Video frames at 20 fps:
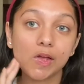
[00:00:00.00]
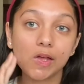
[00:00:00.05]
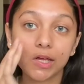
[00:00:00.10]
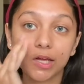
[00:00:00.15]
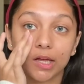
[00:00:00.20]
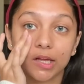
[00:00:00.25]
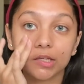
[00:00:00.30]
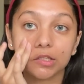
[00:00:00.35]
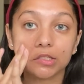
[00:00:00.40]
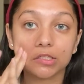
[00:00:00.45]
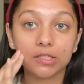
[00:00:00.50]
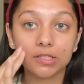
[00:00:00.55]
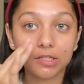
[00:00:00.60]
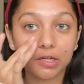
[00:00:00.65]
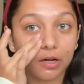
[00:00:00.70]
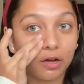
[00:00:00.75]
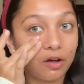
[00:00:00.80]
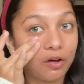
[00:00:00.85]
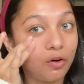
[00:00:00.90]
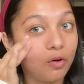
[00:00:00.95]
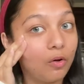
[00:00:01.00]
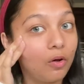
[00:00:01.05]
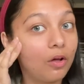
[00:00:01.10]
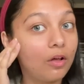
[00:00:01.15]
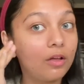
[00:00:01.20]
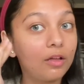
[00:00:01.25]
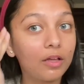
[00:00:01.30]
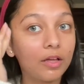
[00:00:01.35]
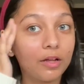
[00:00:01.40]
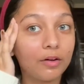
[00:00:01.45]
And
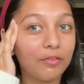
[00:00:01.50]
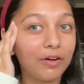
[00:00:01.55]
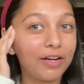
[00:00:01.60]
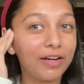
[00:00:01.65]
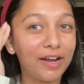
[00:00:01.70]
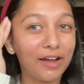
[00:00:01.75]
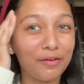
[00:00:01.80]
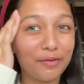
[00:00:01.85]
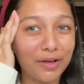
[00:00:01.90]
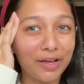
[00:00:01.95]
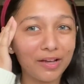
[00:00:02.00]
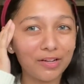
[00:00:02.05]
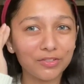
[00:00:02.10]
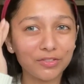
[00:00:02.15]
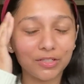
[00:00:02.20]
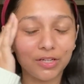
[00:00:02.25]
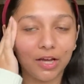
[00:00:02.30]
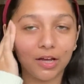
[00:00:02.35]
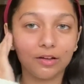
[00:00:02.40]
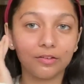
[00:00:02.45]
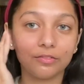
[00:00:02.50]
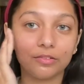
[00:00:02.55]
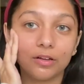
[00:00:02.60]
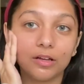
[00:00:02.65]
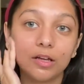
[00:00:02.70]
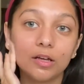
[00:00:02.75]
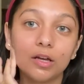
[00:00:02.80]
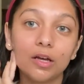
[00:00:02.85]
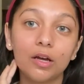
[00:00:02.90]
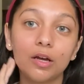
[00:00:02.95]
right now I actually have
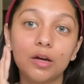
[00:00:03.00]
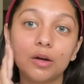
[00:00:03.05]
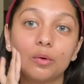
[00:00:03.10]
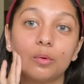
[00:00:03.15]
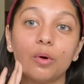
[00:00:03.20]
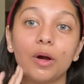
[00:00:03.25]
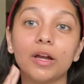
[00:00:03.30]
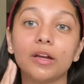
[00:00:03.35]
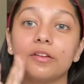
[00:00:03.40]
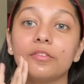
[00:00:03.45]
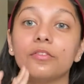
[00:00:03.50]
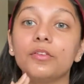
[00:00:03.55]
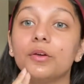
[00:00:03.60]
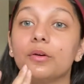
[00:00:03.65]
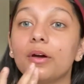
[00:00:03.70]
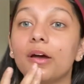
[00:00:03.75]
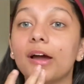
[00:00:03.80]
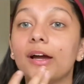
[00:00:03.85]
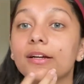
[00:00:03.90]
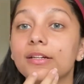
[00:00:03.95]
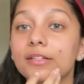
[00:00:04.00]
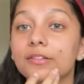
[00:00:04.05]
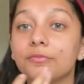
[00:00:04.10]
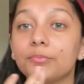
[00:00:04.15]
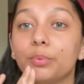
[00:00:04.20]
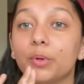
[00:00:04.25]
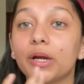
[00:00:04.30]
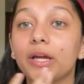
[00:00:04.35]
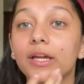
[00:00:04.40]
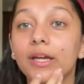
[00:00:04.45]
quite a few active
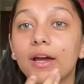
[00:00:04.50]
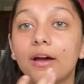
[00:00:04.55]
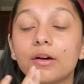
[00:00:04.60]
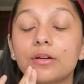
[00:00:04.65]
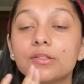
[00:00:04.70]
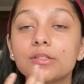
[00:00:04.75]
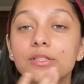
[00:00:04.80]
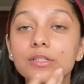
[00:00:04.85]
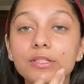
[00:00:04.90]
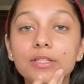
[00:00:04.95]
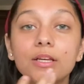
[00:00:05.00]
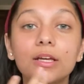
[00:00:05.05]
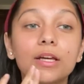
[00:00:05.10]
breakouts.